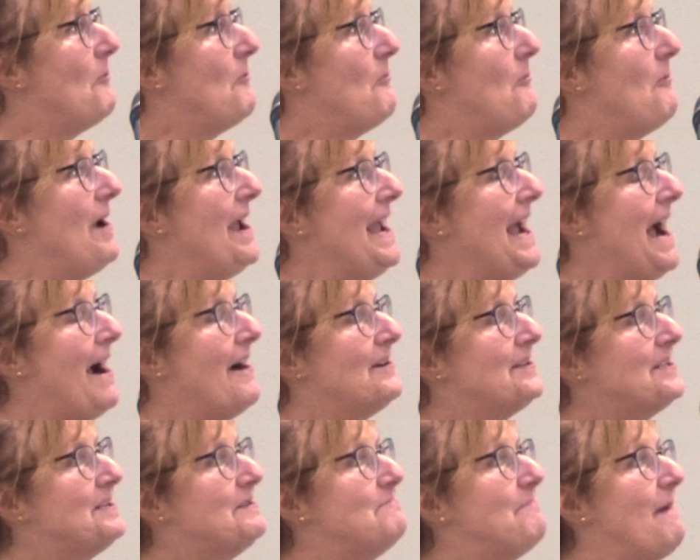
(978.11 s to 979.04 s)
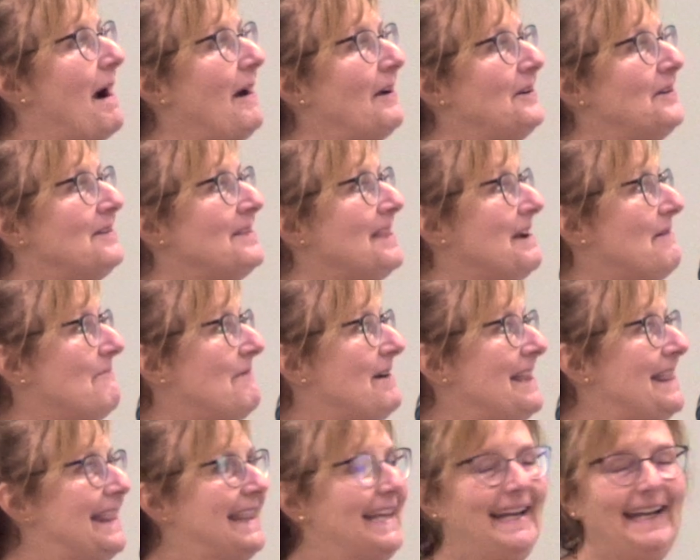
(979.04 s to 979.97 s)
We are smarter than we
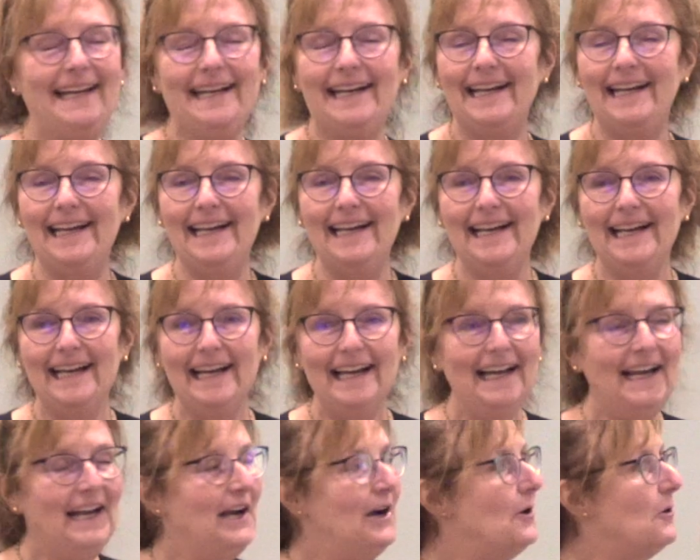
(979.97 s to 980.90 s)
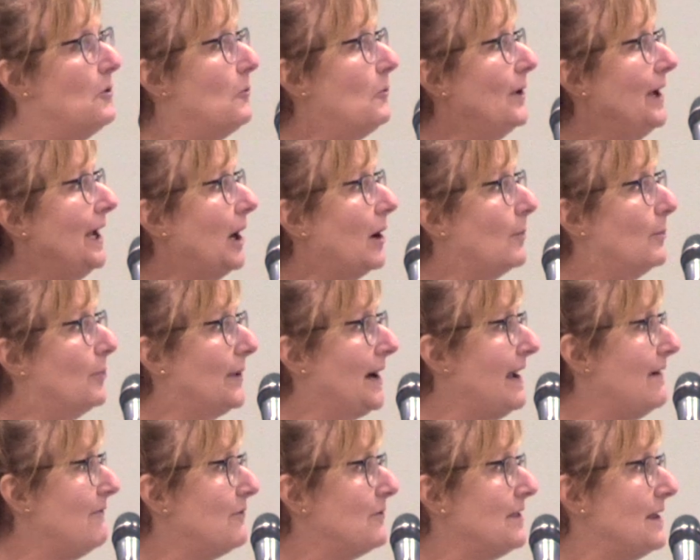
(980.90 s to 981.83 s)
think. We are
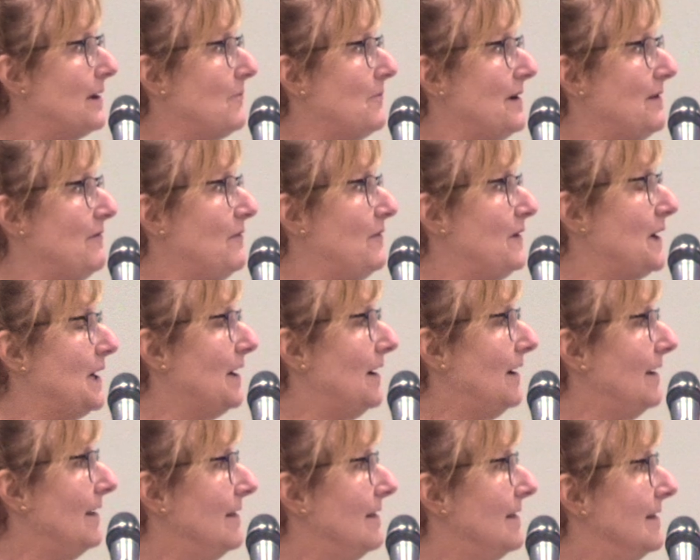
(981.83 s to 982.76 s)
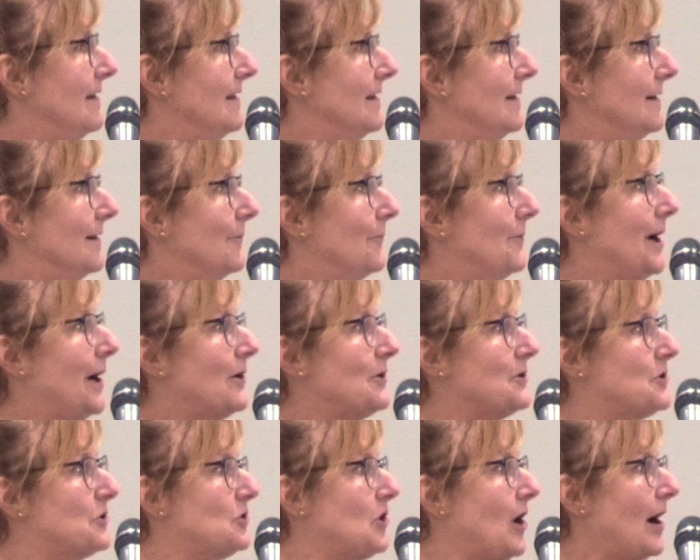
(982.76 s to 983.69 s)
braver than we feel. We are
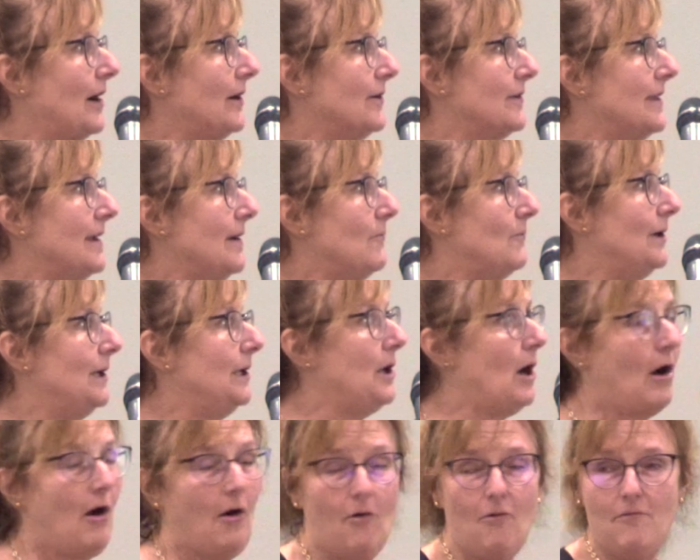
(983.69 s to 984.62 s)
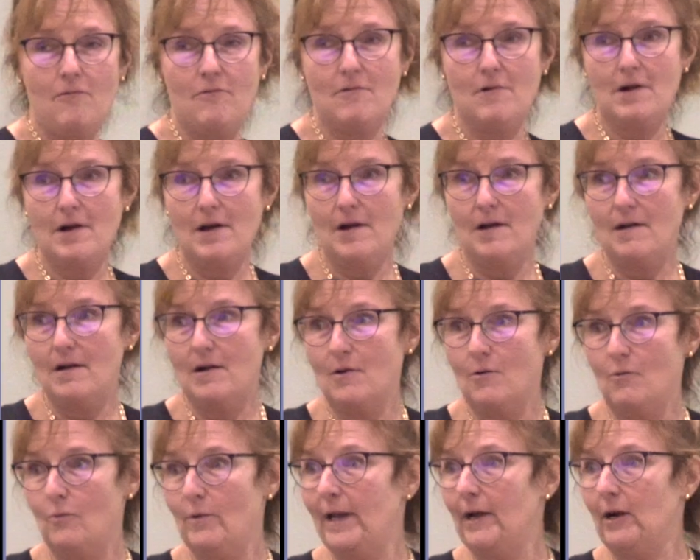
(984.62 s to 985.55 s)
stronger than we know.
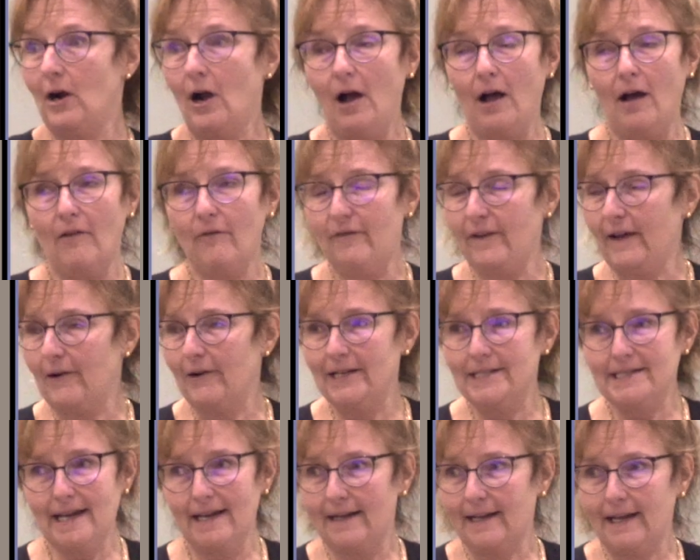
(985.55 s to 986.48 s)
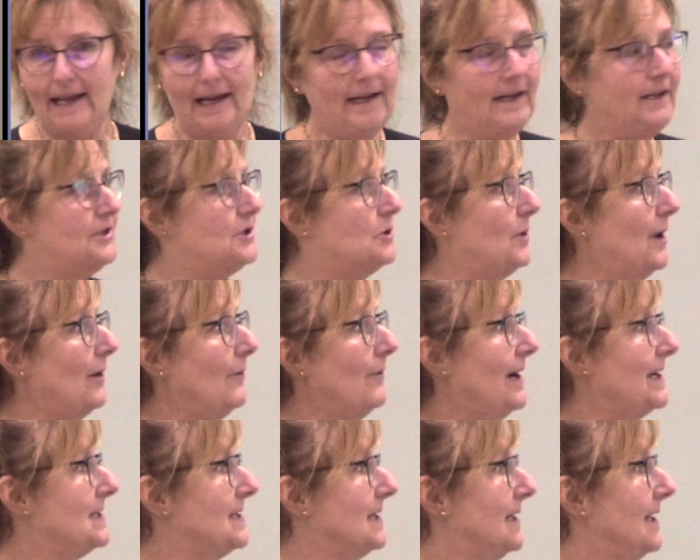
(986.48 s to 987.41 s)
We are all very dedicated to our
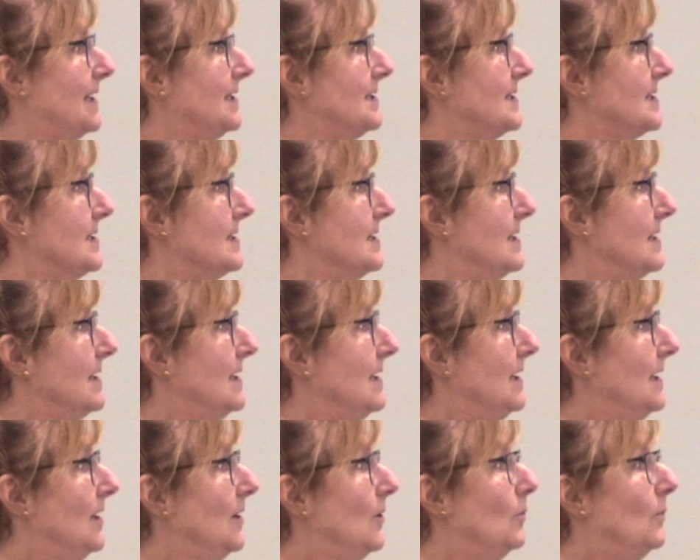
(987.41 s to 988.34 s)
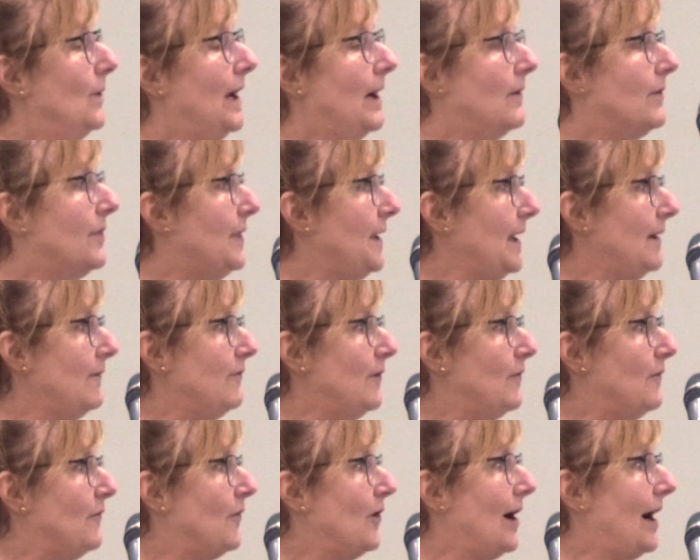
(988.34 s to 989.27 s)
residents. We are thankful
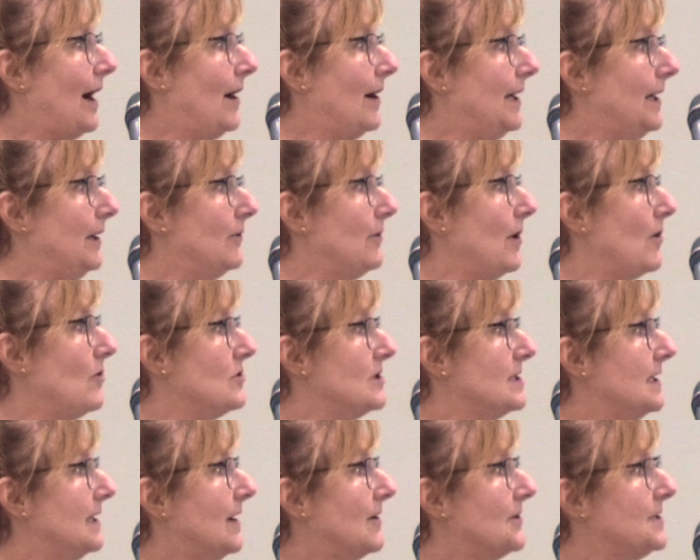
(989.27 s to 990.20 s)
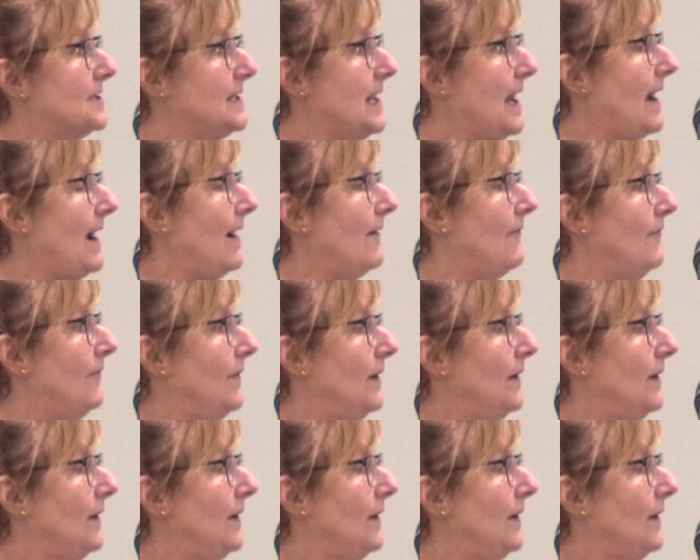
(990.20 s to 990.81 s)
for our heroes and our staff.